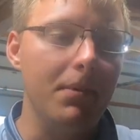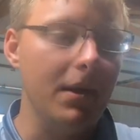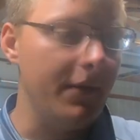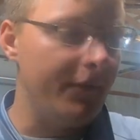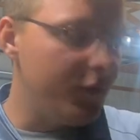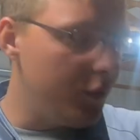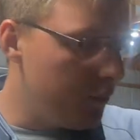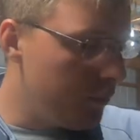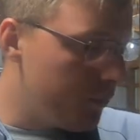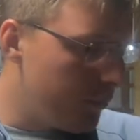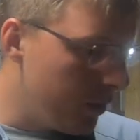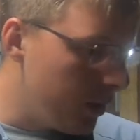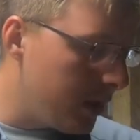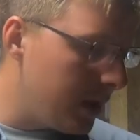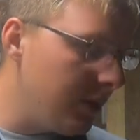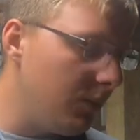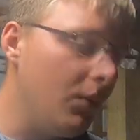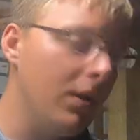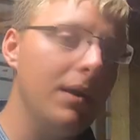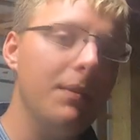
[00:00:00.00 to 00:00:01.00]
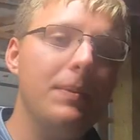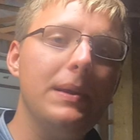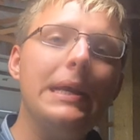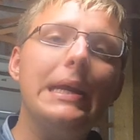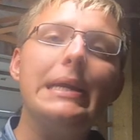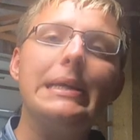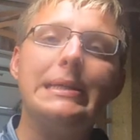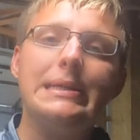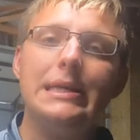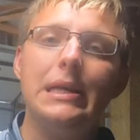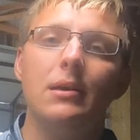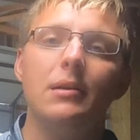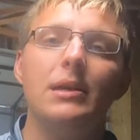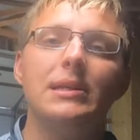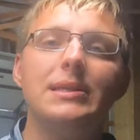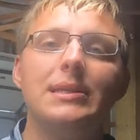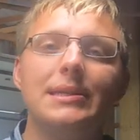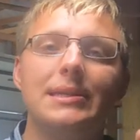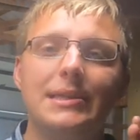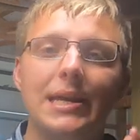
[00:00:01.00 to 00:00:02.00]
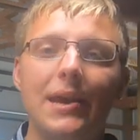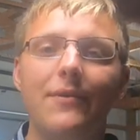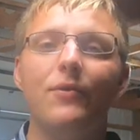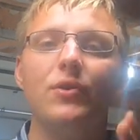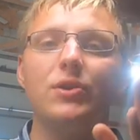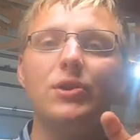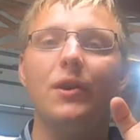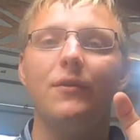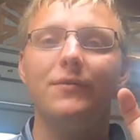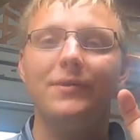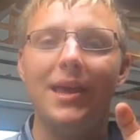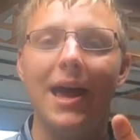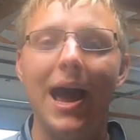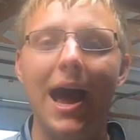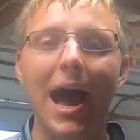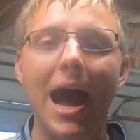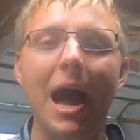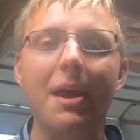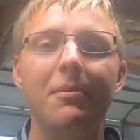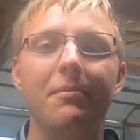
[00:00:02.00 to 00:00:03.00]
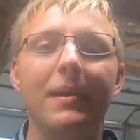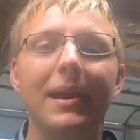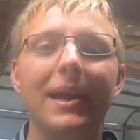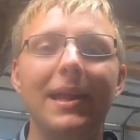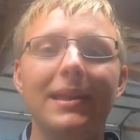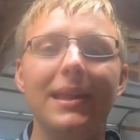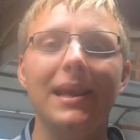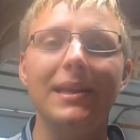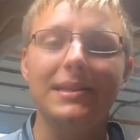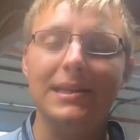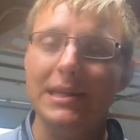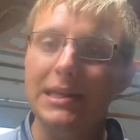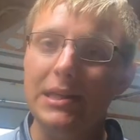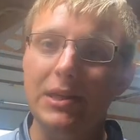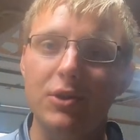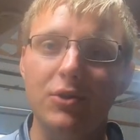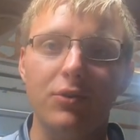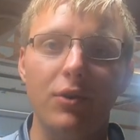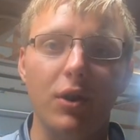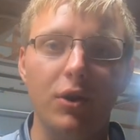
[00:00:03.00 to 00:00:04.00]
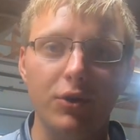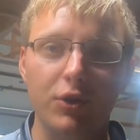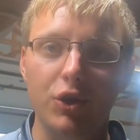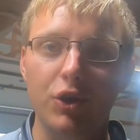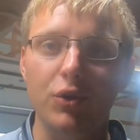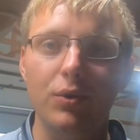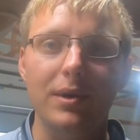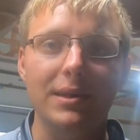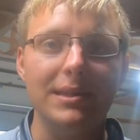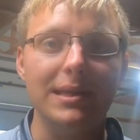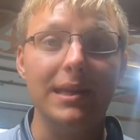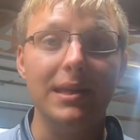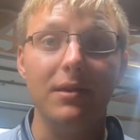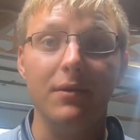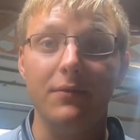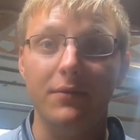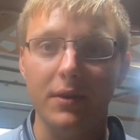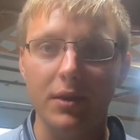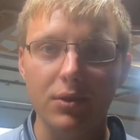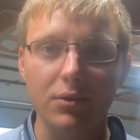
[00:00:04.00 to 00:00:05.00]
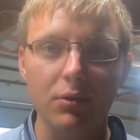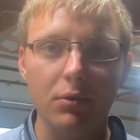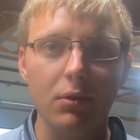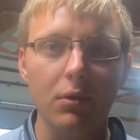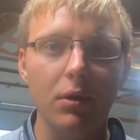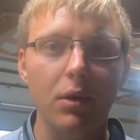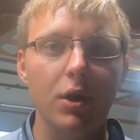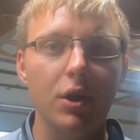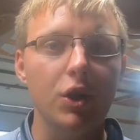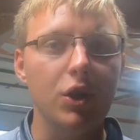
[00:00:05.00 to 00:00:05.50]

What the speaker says: but if you really want to get serious and saving yourself time and making things easier on you as the individual,